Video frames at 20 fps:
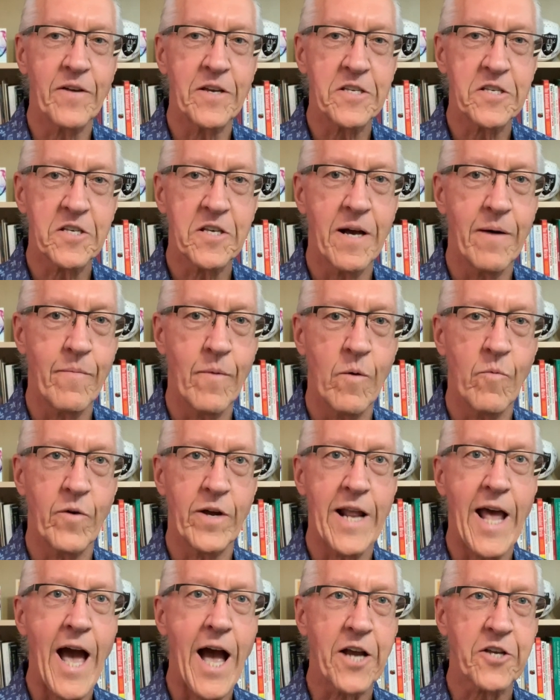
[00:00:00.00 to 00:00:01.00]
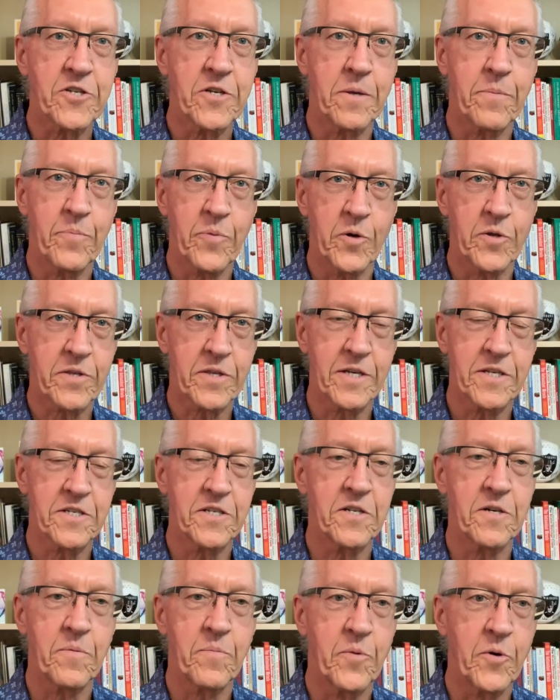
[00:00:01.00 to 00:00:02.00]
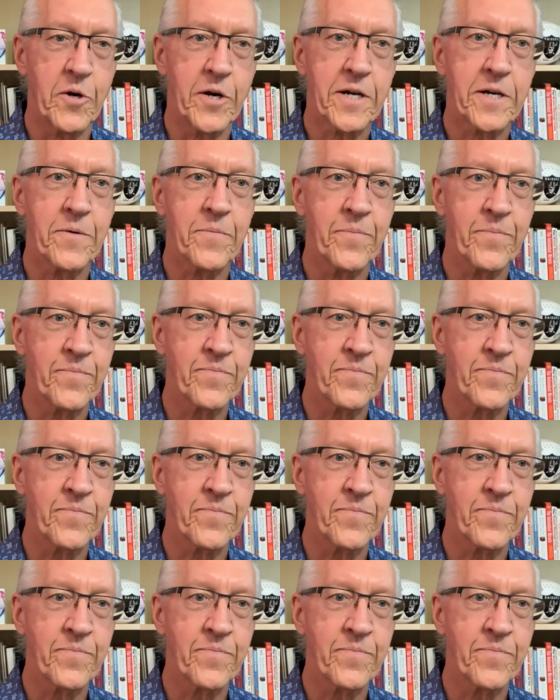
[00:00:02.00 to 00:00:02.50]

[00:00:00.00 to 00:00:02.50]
that someone would actually put this in a book.